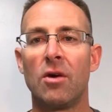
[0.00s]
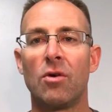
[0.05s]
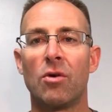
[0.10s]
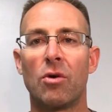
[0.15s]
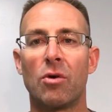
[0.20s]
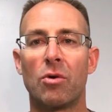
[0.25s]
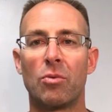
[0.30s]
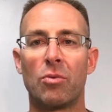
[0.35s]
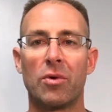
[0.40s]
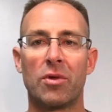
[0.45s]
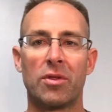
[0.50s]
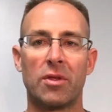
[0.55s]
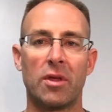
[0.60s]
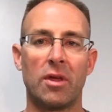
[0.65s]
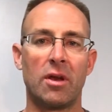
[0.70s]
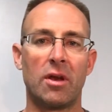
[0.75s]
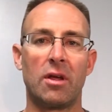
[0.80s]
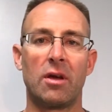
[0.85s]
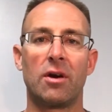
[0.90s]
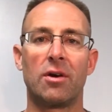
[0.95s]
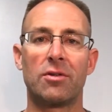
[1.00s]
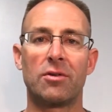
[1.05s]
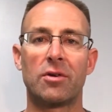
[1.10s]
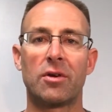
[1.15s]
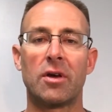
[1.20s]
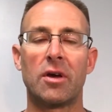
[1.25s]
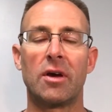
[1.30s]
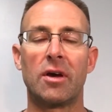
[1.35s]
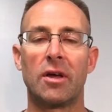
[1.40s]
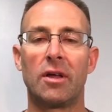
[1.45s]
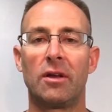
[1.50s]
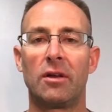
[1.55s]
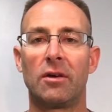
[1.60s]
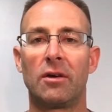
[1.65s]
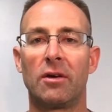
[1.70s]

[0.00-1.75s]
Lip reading: or with any other kind